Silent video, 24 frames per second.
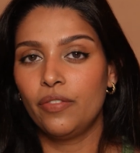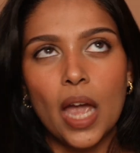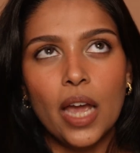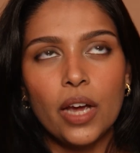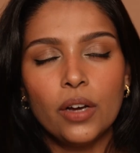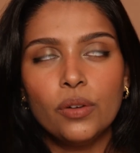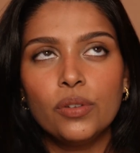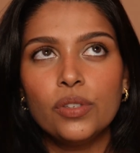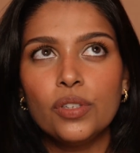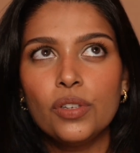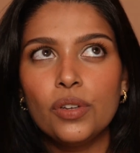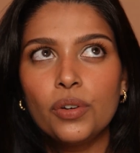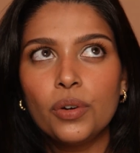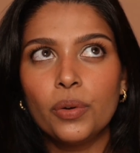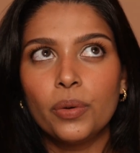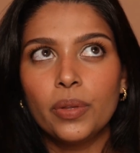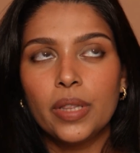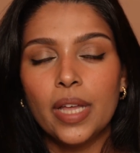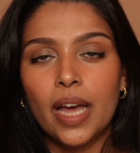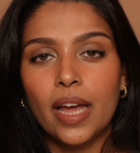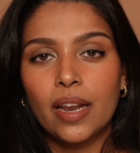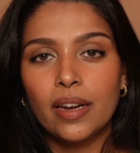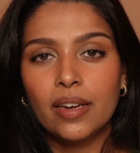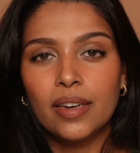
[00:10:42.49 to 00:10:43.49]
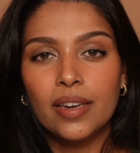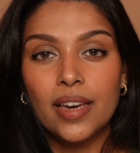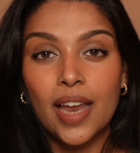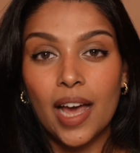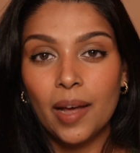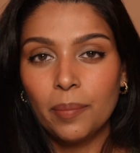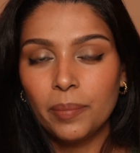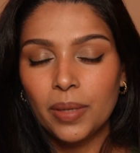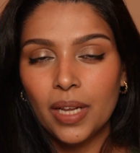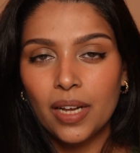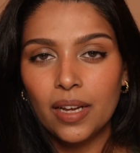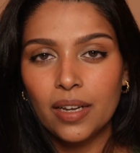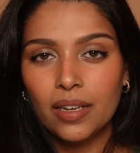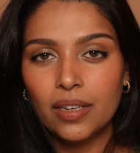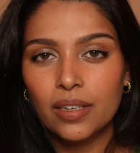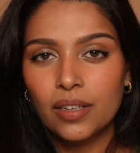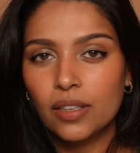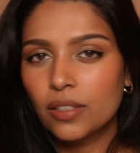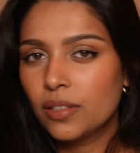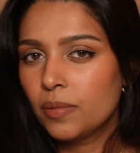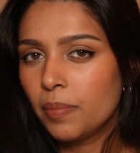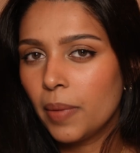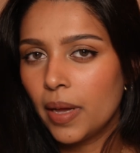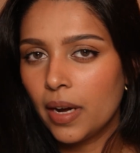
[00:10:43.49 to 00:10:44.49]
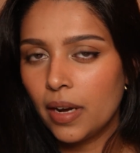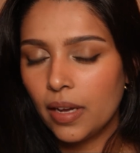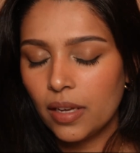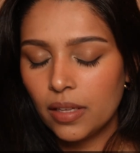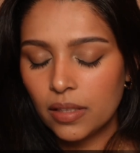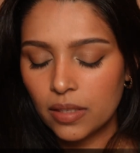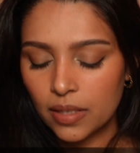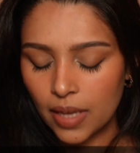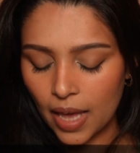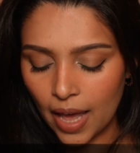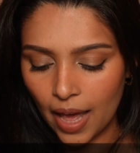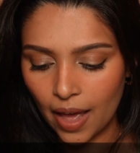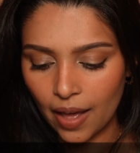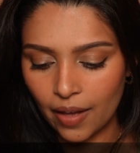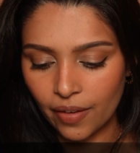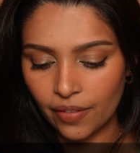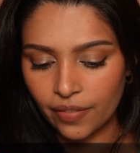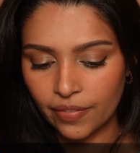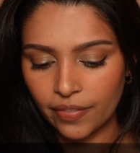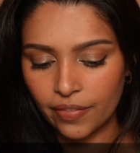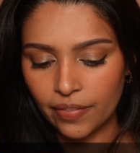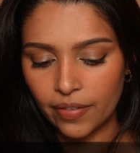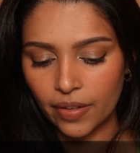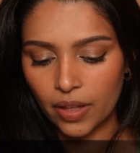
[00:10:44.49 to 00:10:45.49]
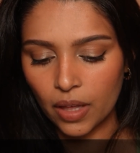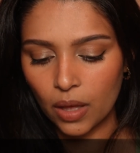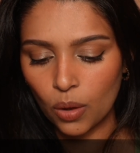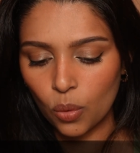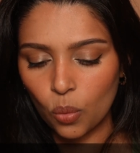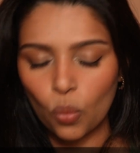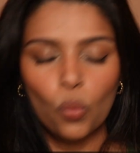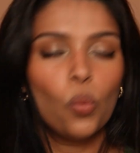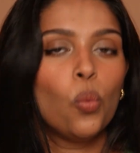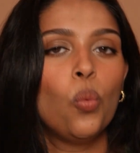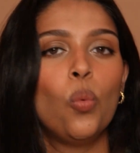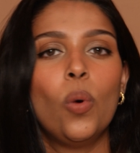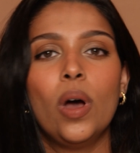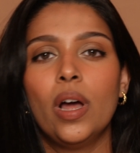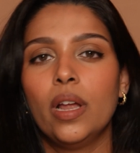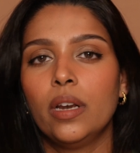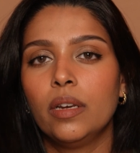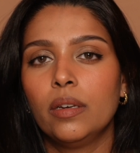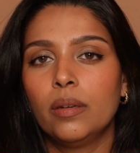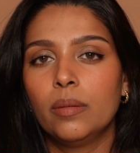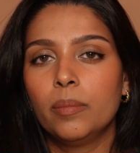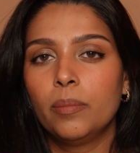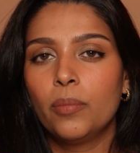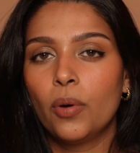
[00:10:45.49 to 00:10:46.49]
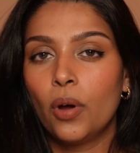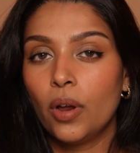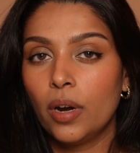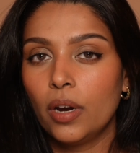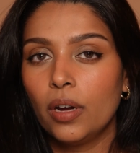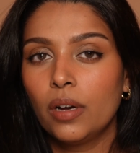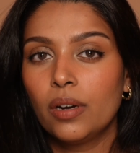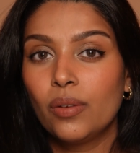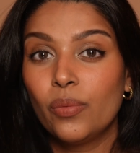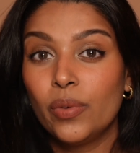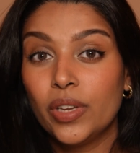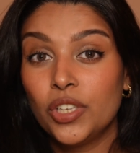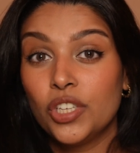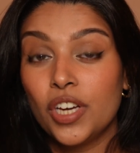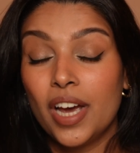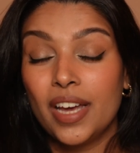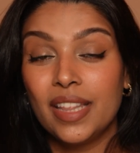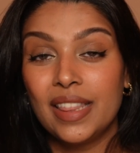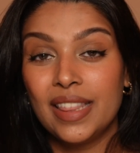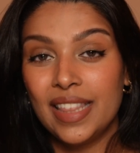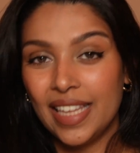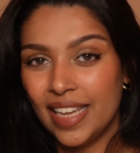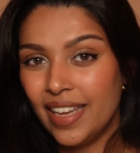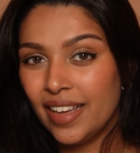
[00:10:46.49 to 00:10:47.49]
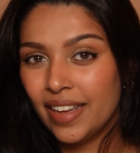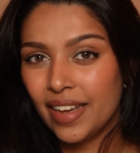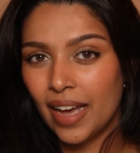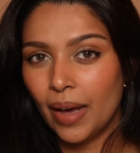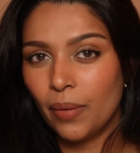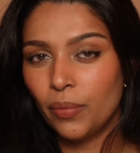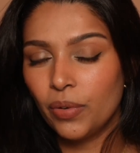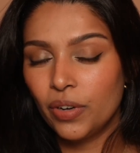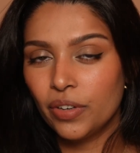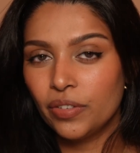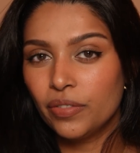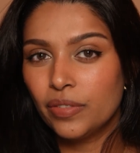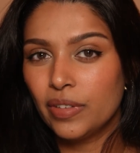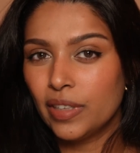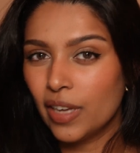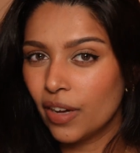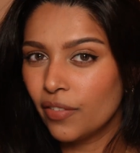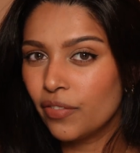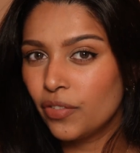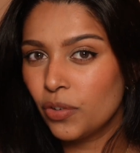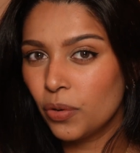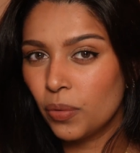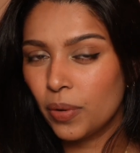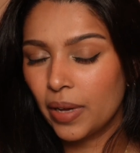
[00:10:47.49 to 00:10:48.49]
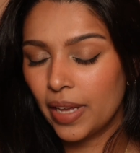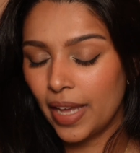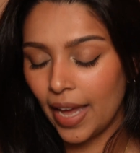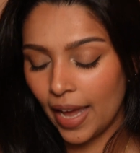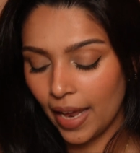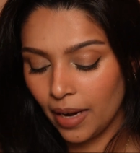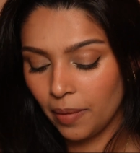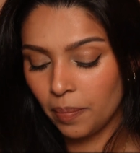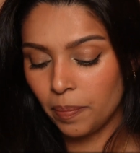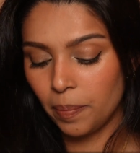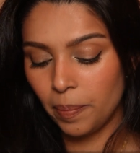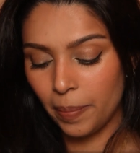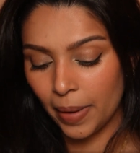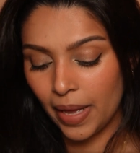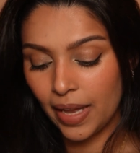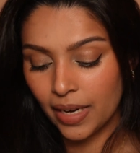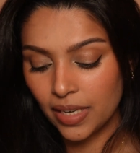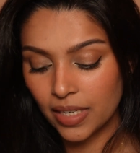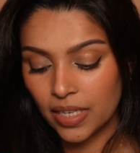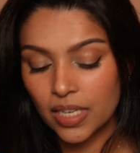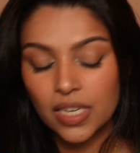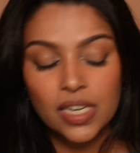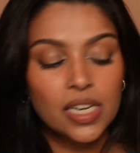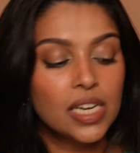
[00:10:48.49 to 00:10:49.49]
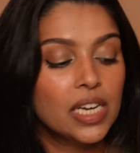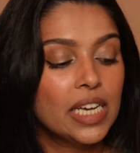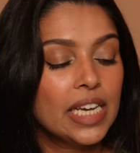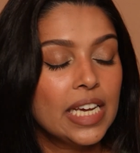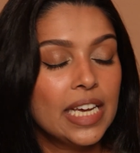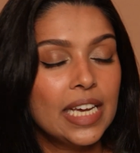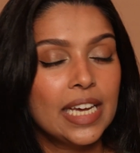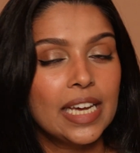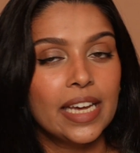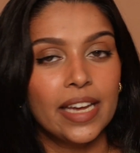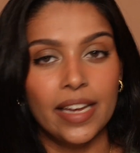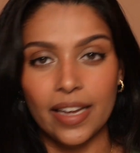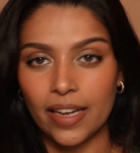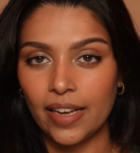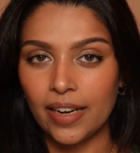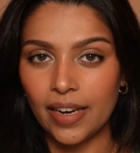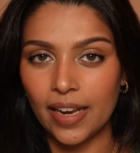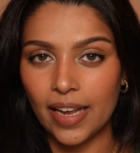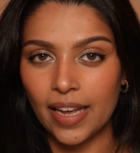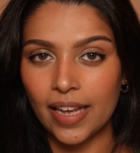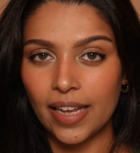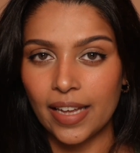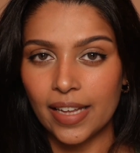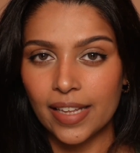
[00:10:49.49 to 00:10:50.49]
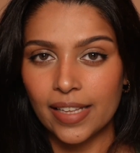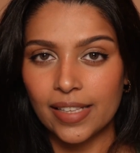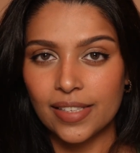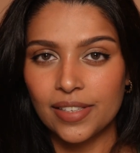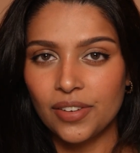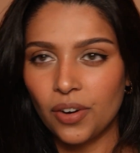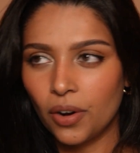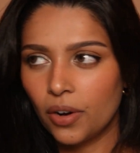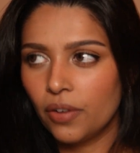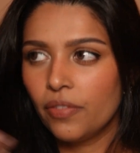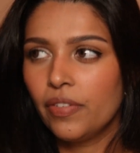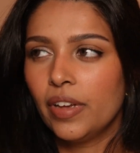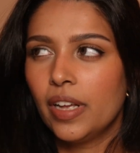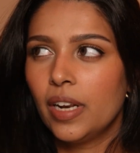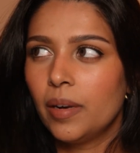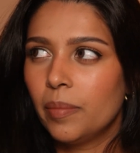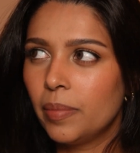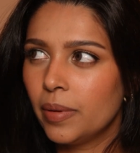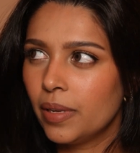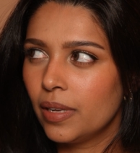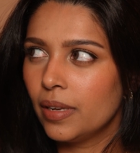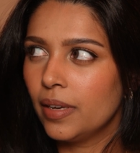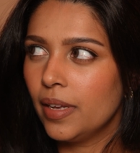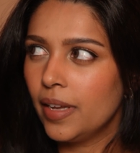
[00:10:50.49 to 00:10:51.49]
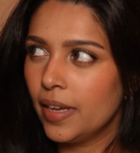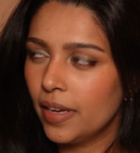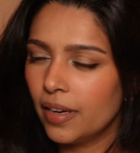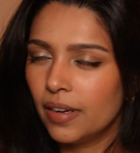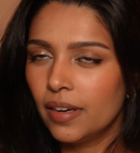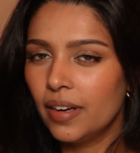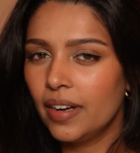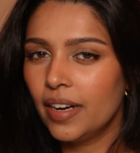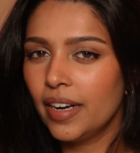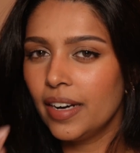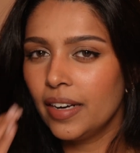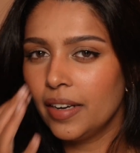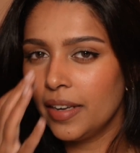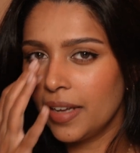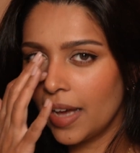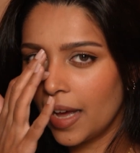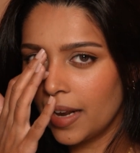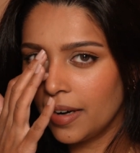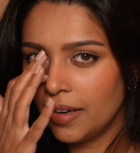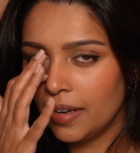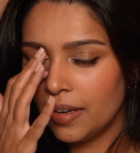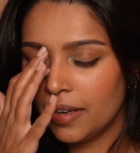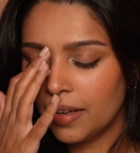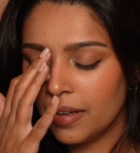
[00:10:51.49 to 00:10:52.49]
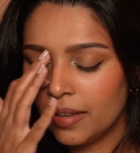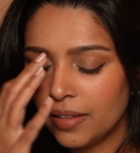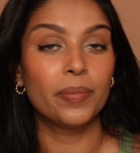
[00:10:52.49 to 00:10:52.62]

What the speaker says: I also know that Nabla Cosmetics have one product which I think I would have loved to get, but it is not available here in Canada.